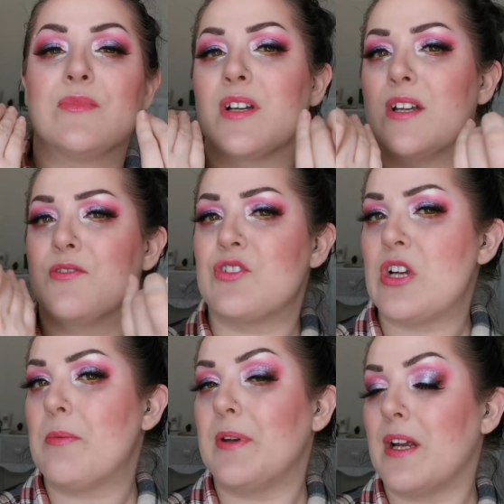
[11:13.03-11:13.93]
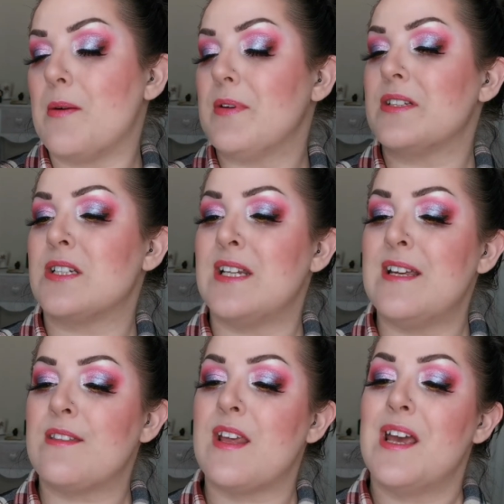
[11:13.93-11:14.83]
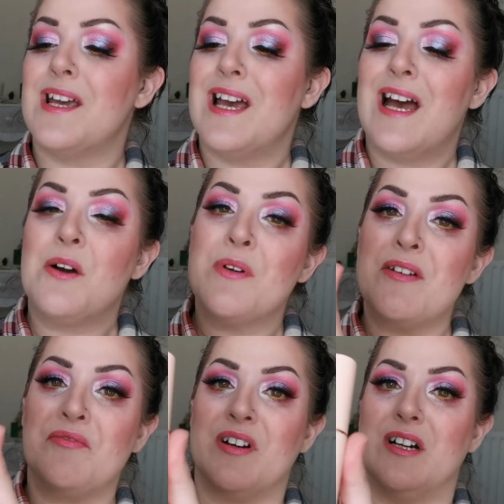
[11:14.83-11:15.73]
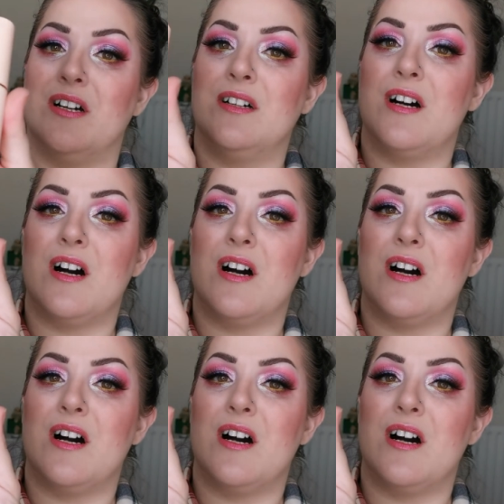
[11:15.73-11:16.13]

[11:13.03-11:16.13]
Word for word: kind of sharpening up underneath. However,